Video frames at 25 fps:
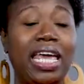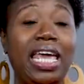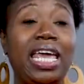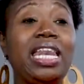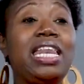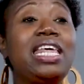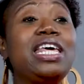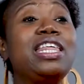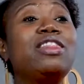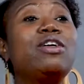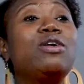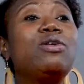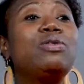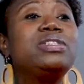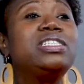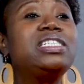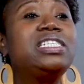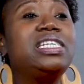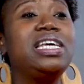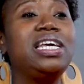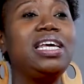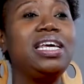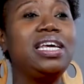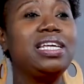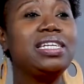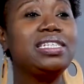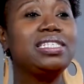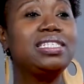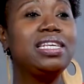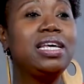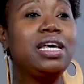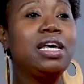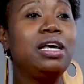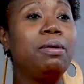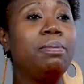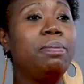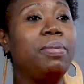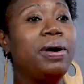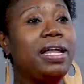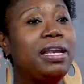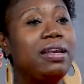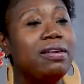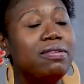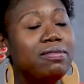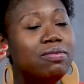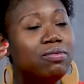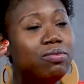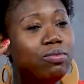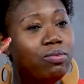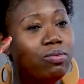any of those things.
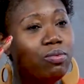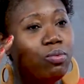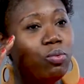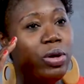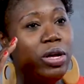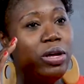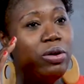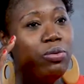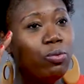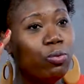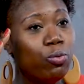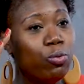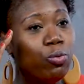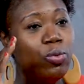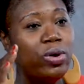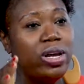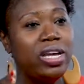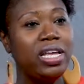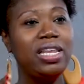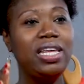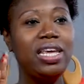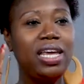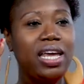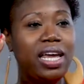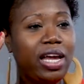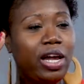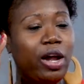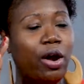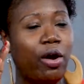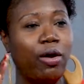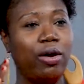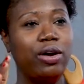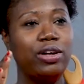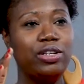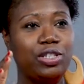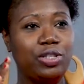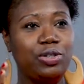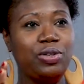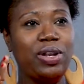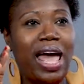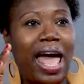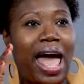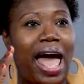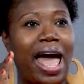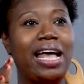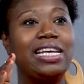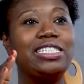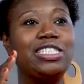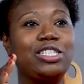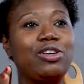But we really encourage you to
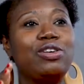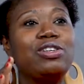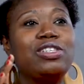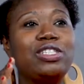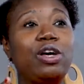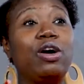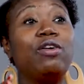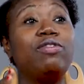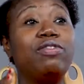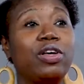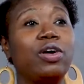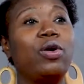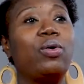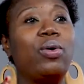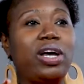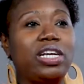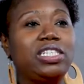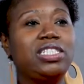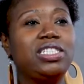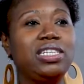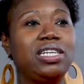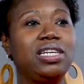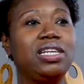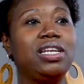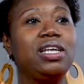ask yourself the question,